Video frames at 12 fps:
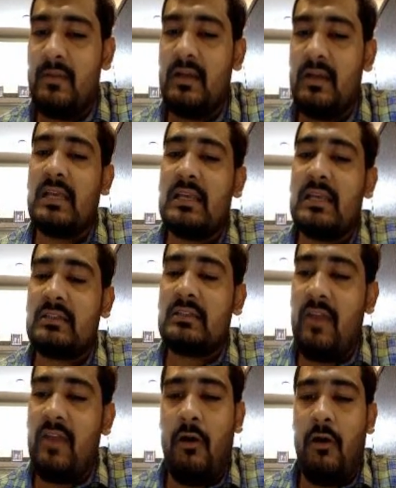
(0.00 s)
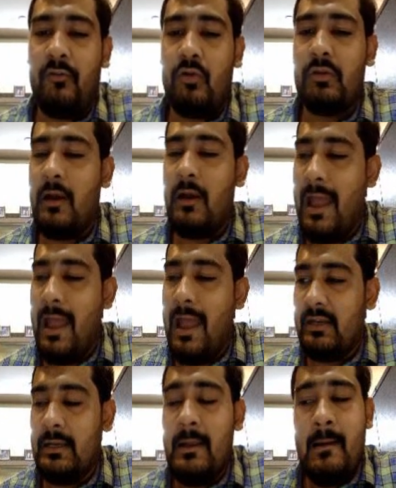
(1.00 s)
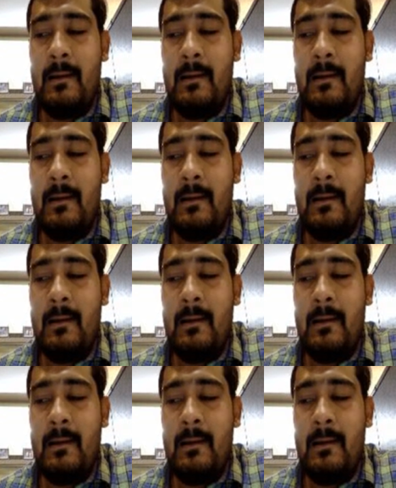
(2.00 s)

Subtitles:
It's just a way of, every